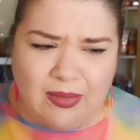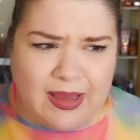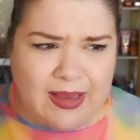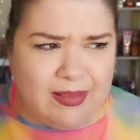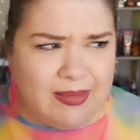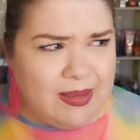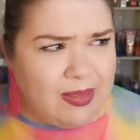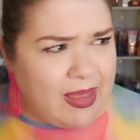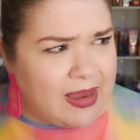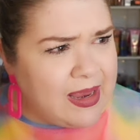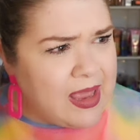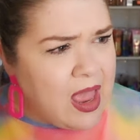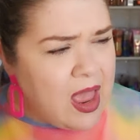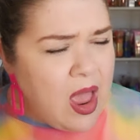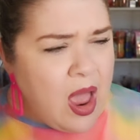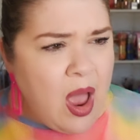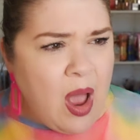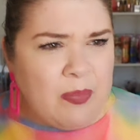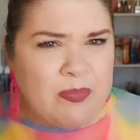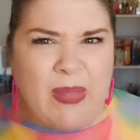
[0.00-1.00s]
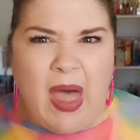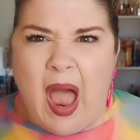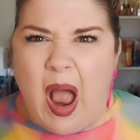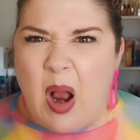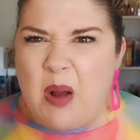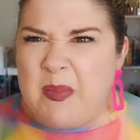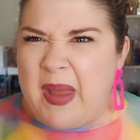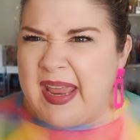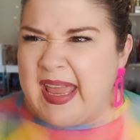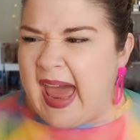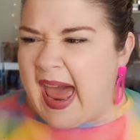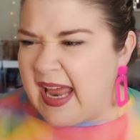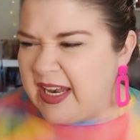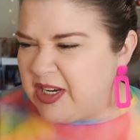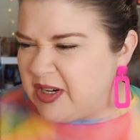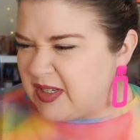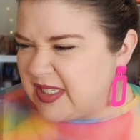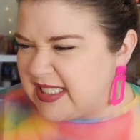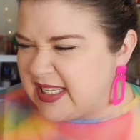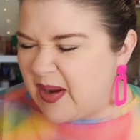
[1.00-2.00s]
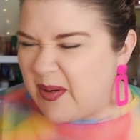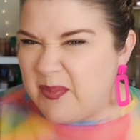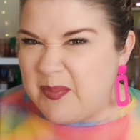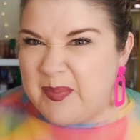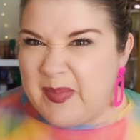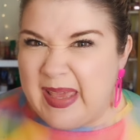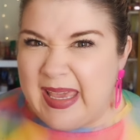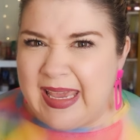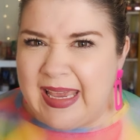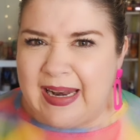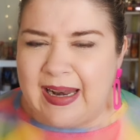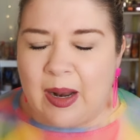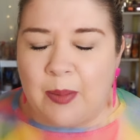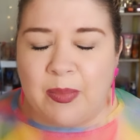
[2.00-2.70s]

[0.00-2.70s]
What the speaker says: lately like, oh my God, you're so mean.